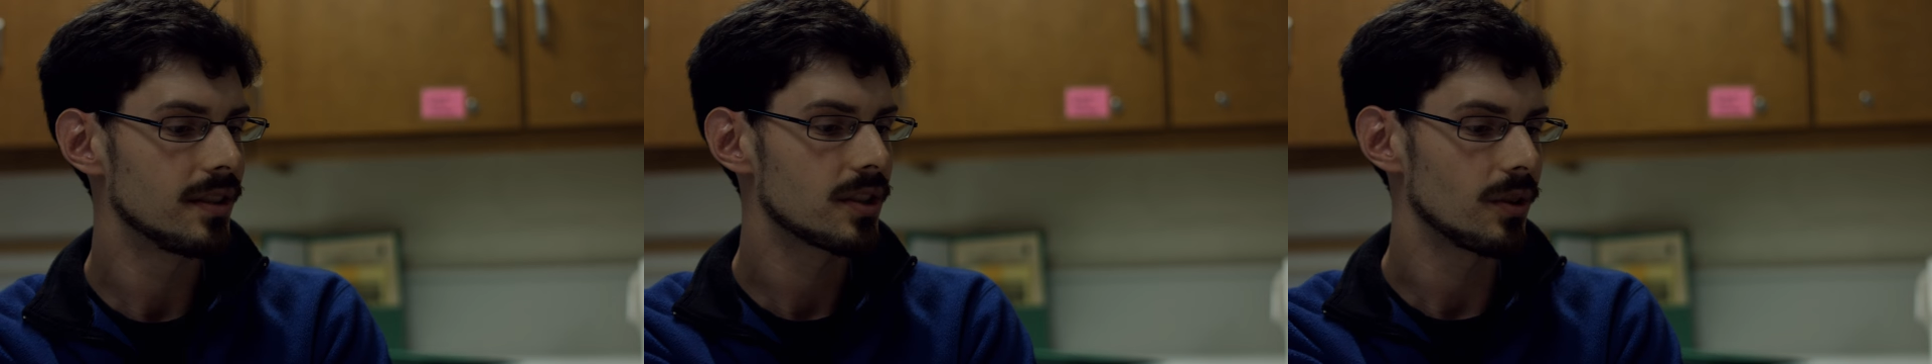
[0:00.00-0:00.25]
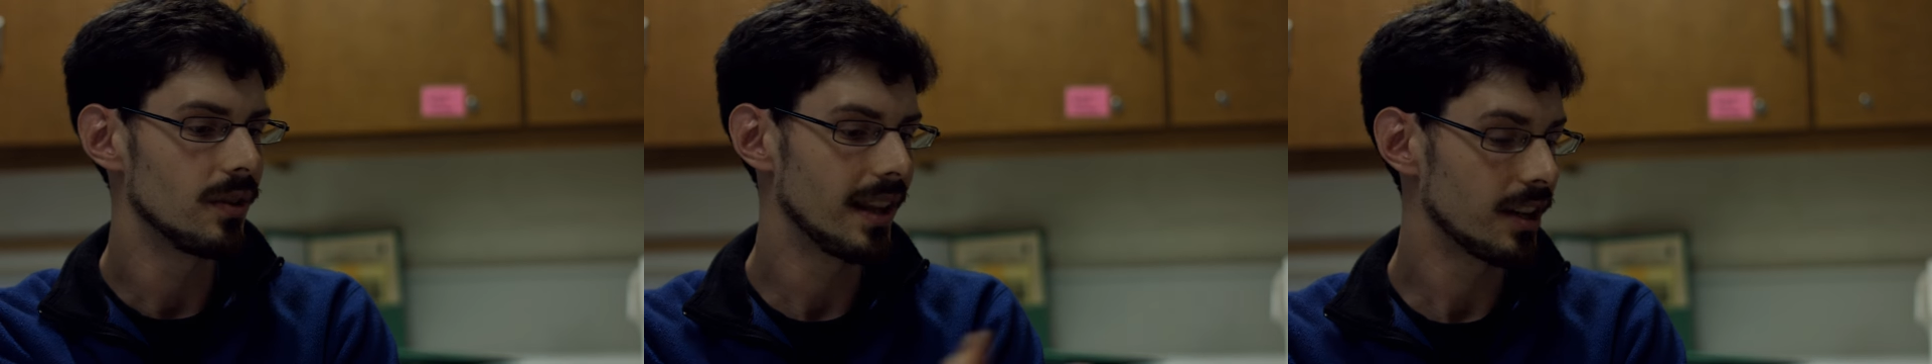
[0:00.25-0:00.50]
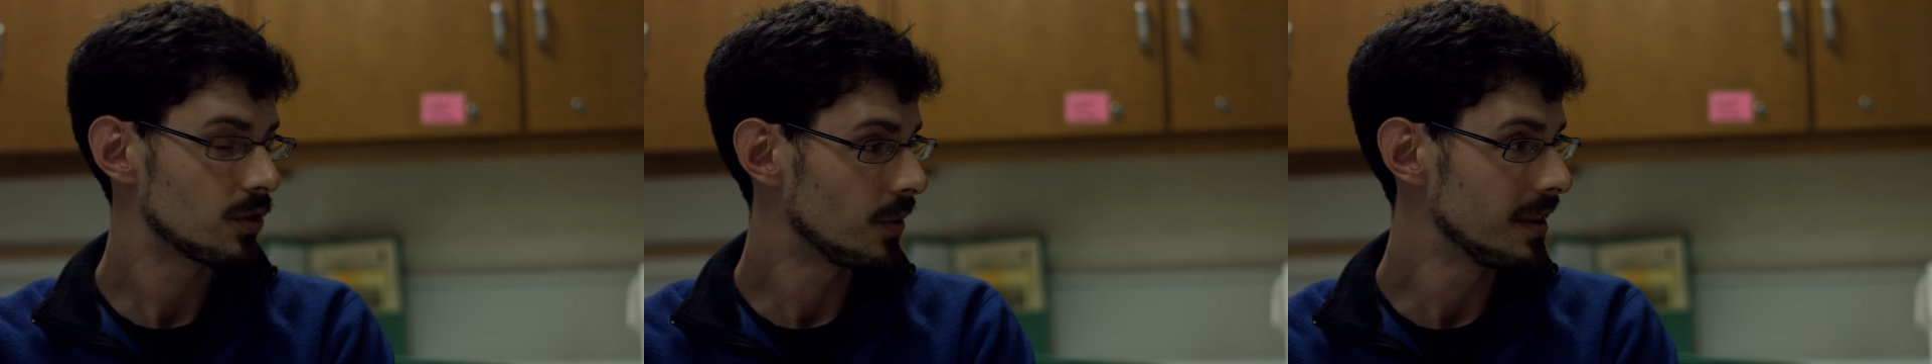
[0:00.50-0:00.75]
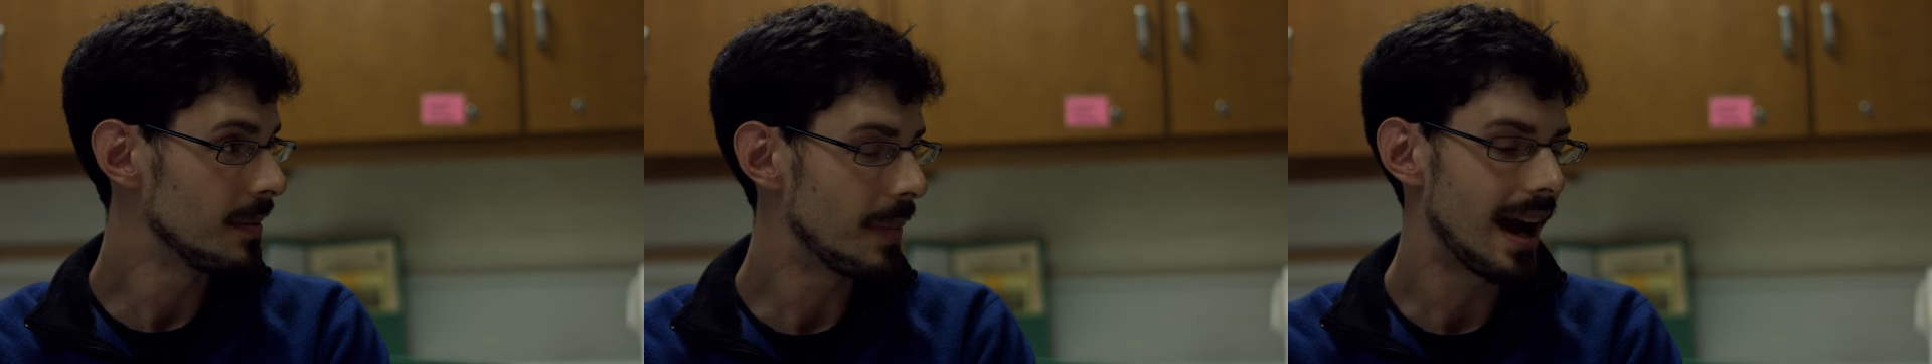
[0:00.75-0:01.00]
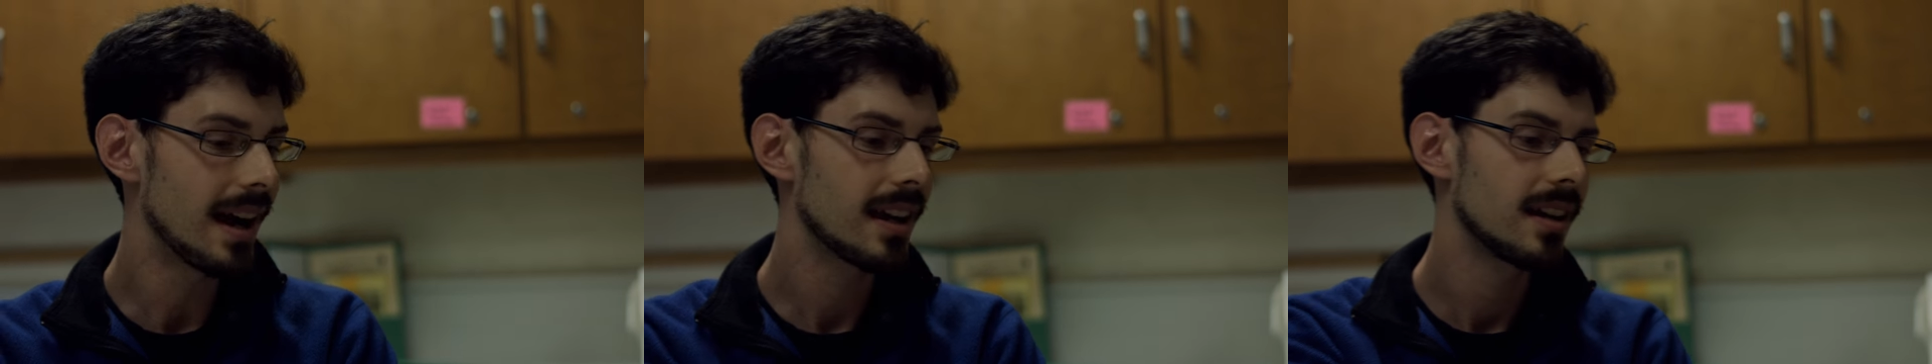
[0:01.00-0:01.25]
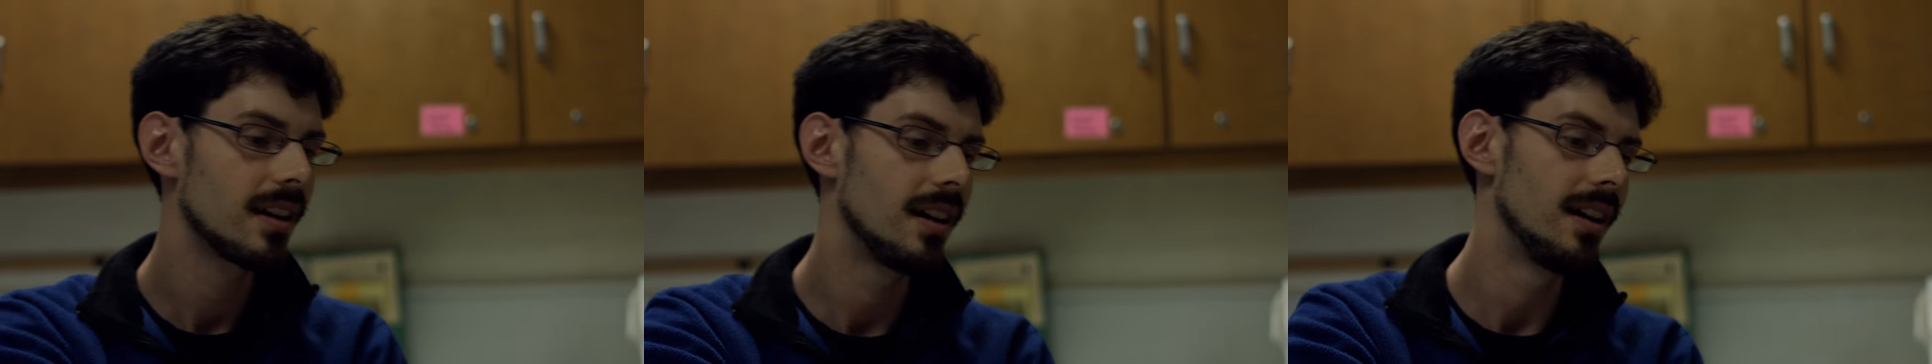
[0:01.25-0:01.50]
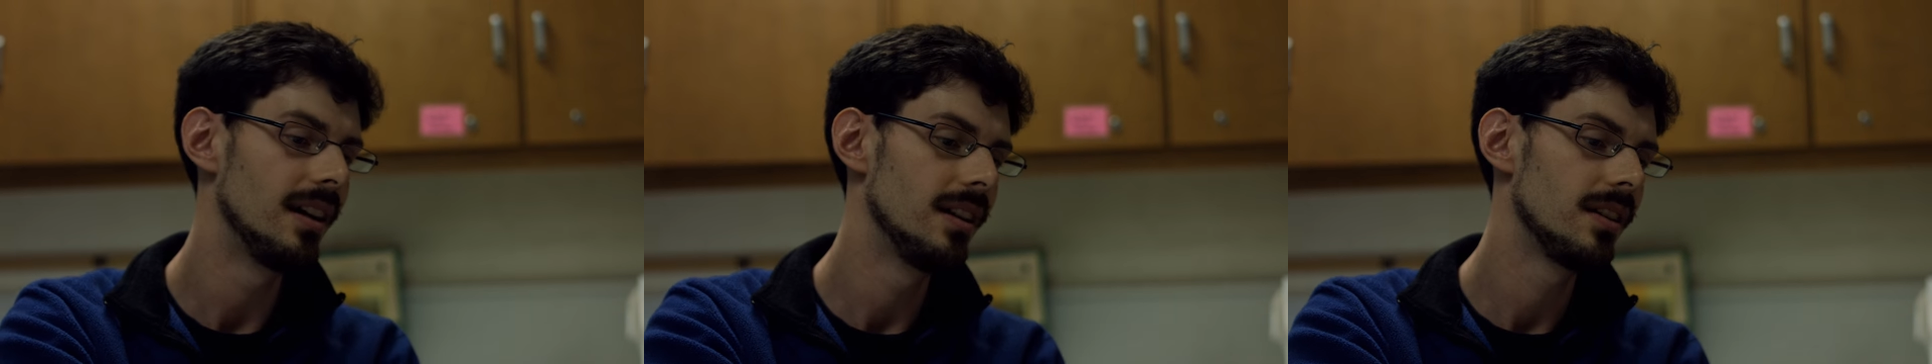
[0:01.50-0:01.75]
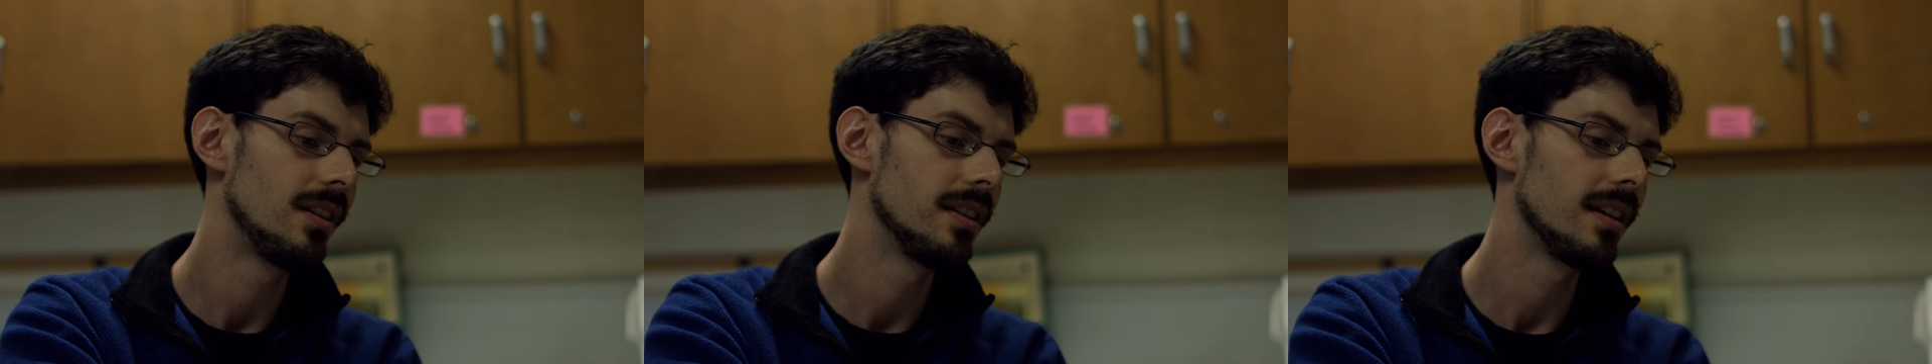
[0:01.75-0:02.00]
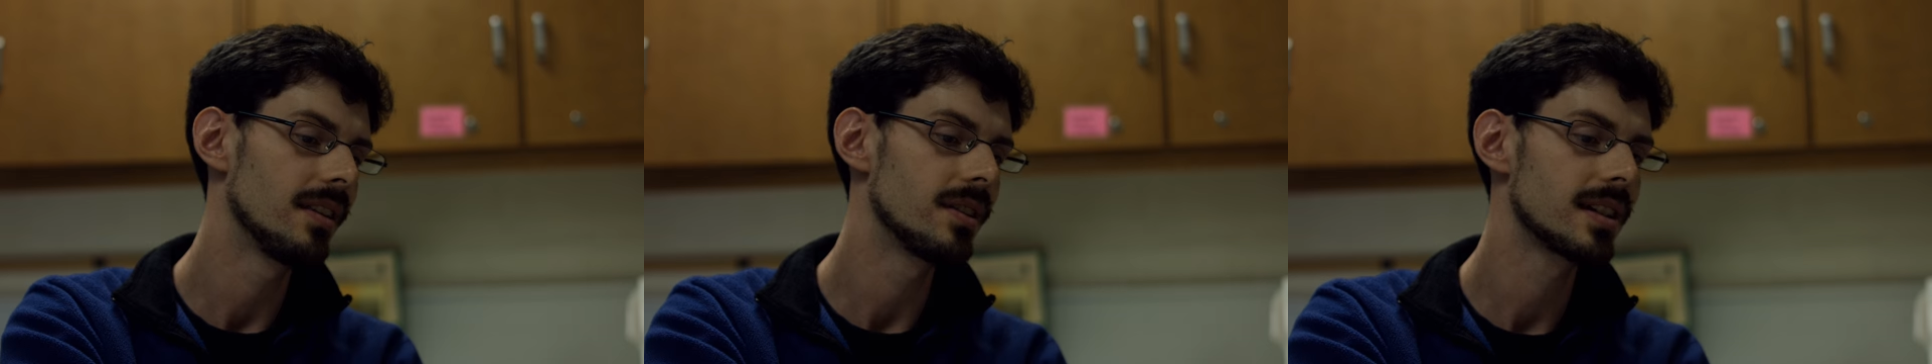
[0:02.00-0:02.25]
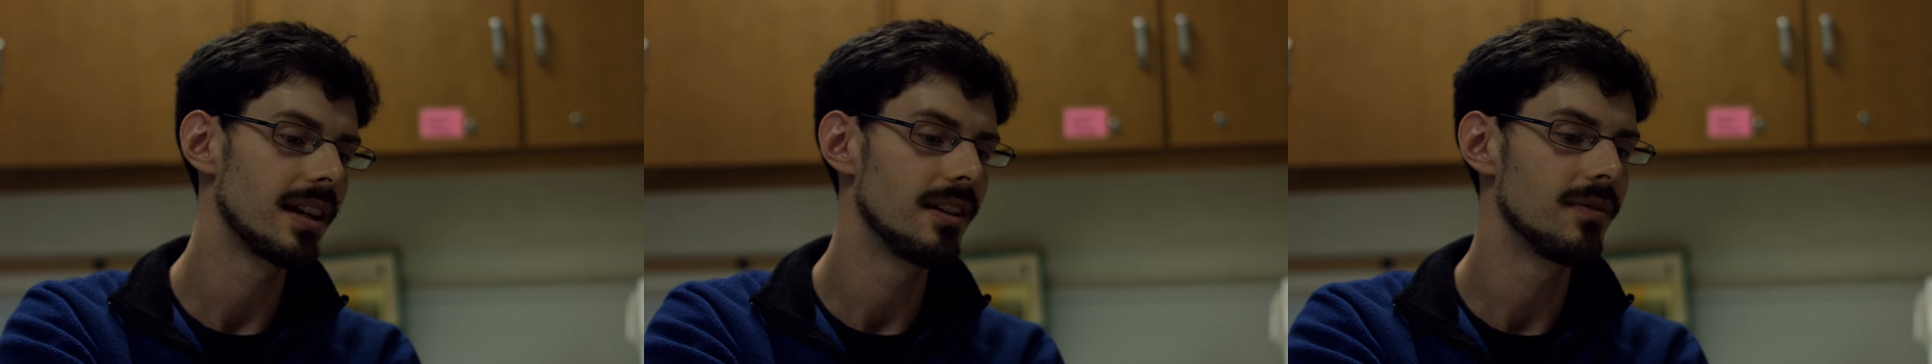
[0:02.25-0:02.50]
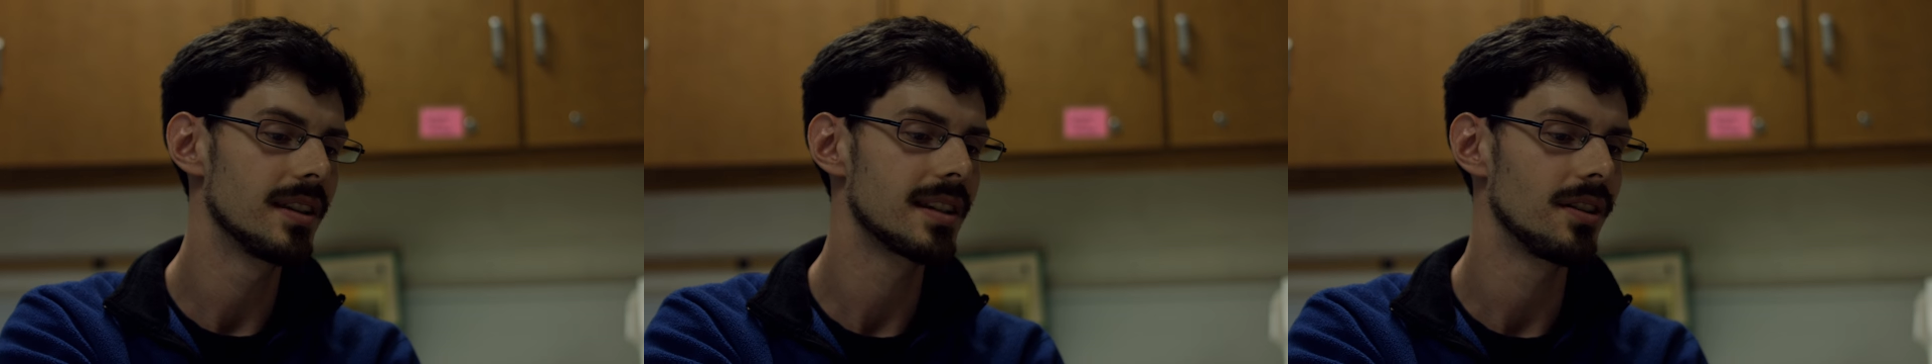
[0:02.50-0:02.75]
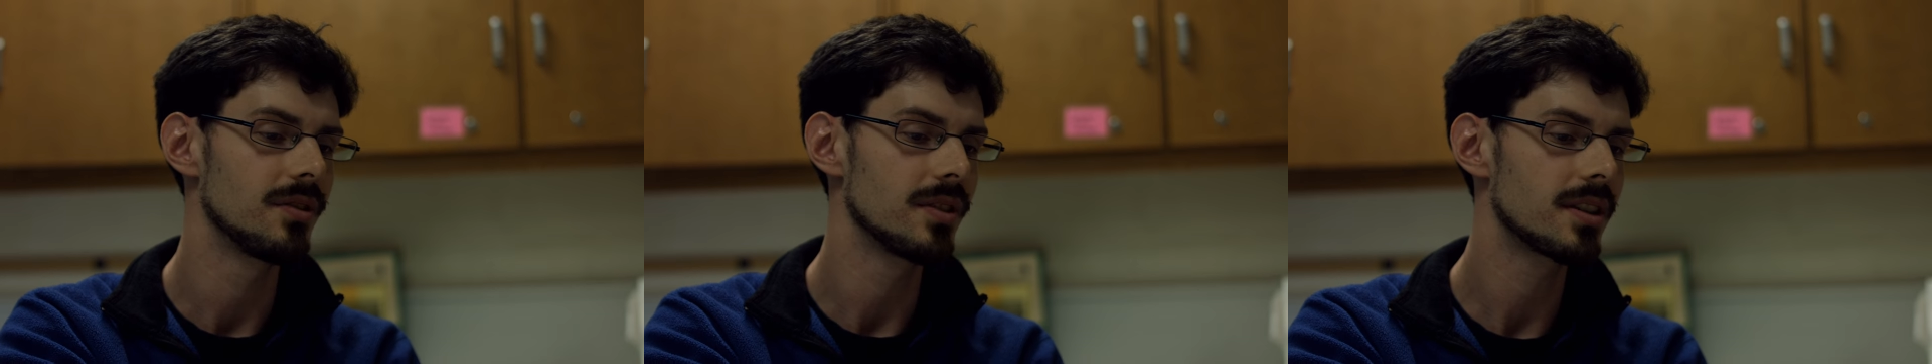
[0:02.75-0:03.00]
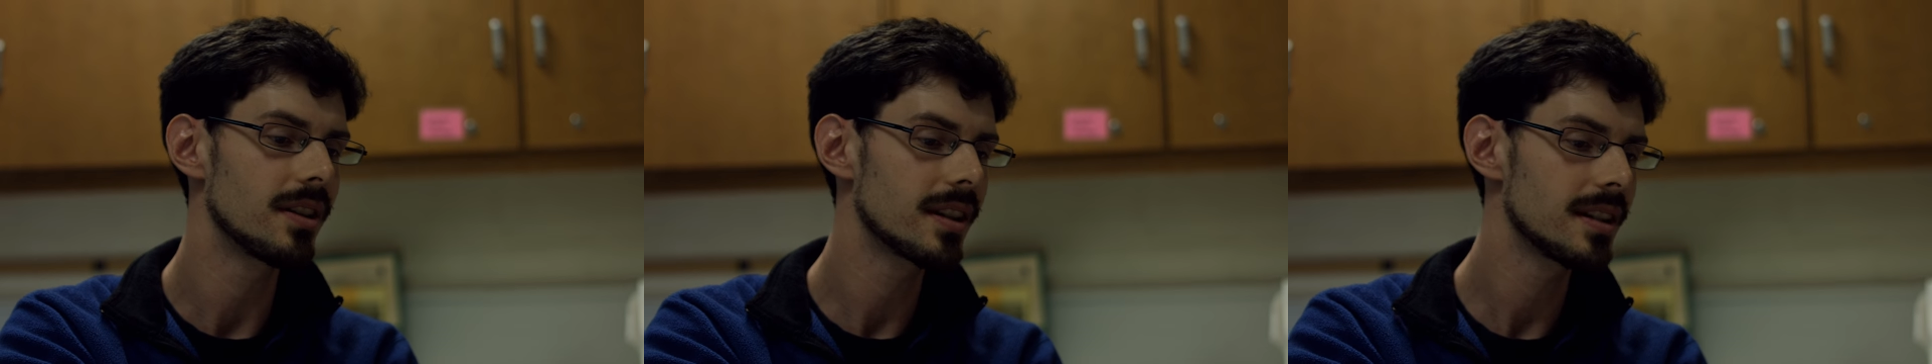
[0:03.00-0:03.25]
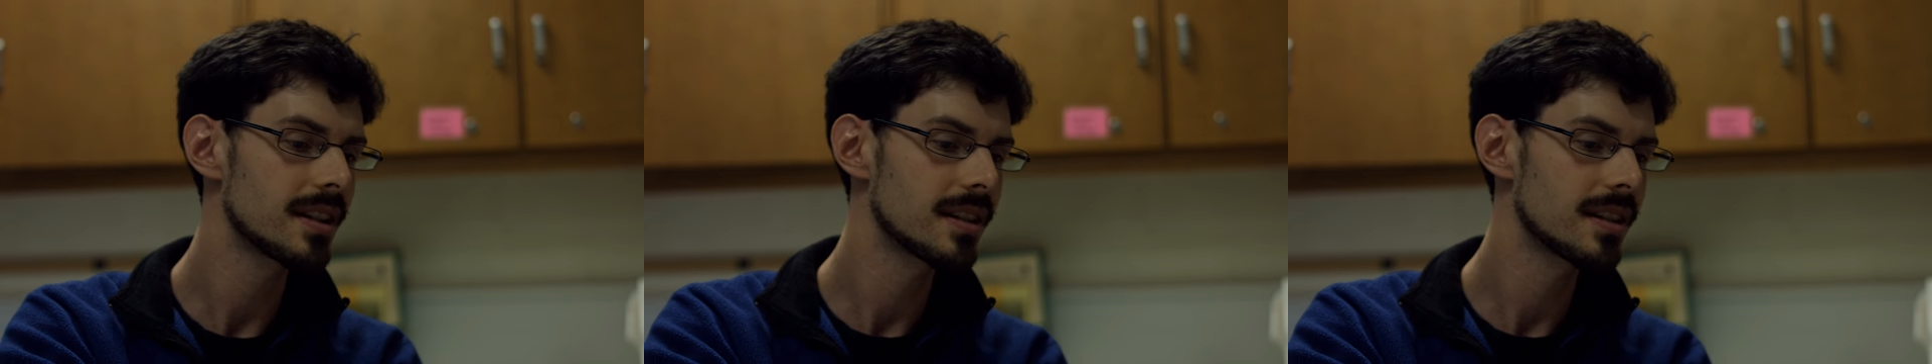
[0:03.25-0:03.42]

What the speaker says: They're very knowledgeable about their areas. They're